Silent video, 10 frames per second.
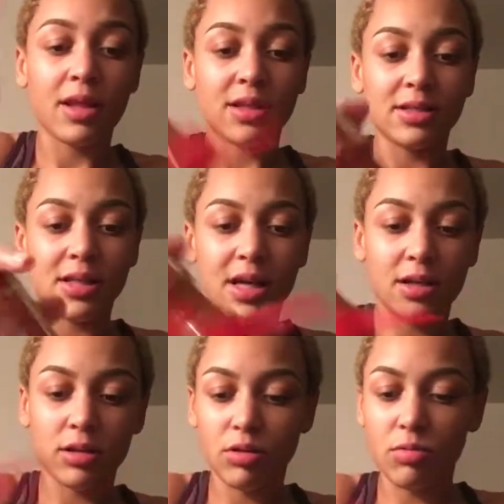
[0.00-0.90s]
let's
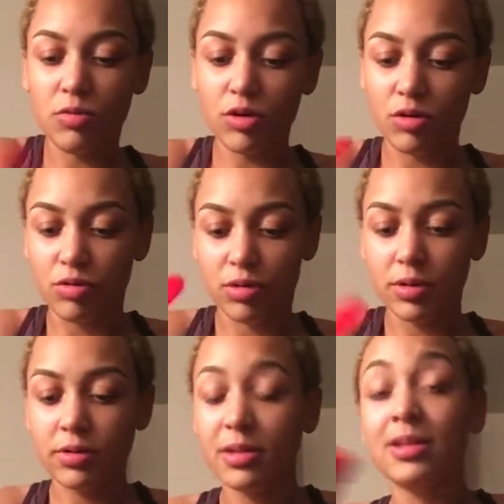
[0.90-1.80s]
add a little more
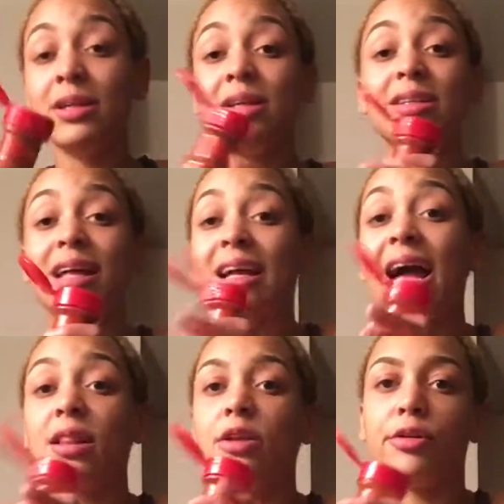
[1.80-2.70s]
on. Like,
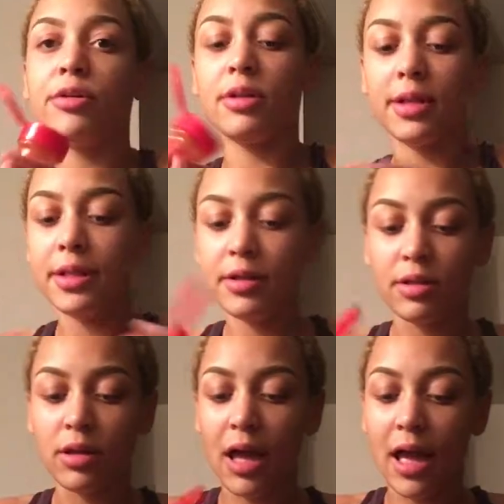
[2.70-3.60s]
I literally,